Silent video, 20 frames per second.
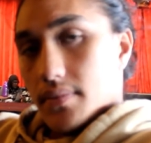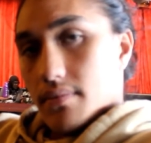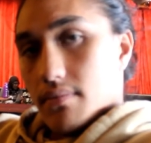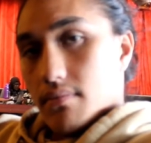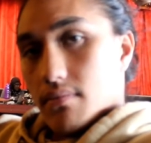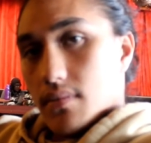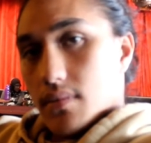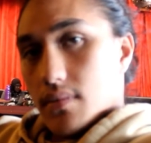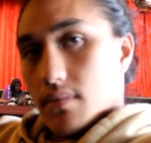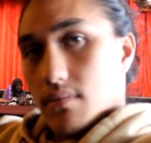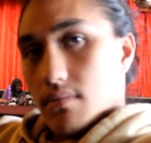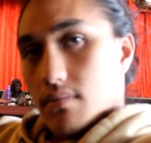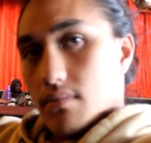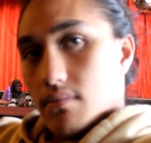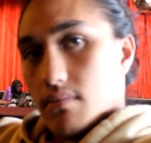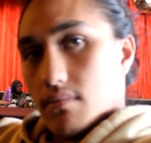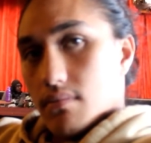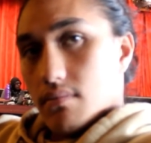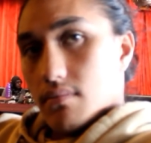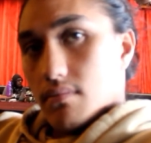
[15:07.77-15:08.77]
I can't
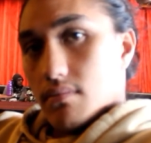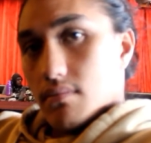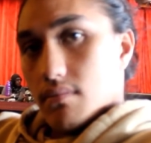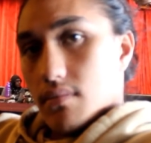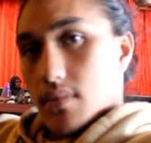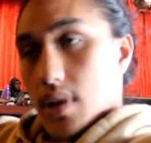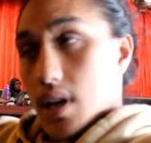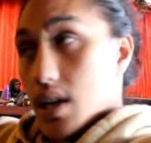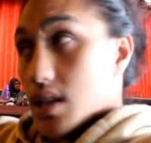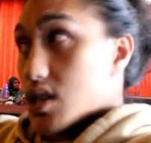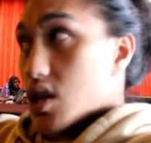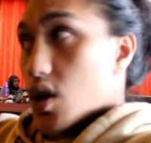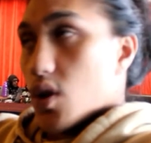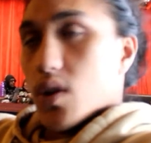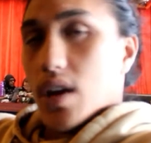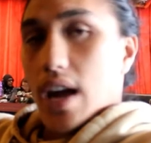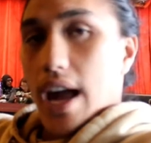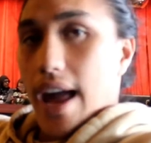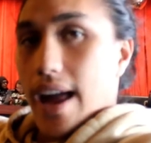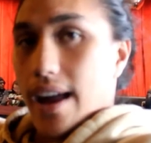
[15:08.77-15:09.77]
hear you. It's
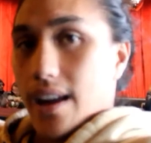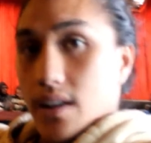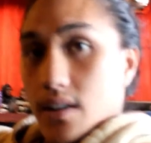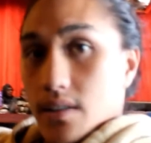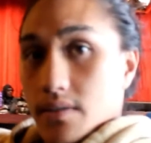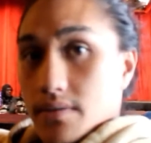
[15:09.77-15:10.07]
okay.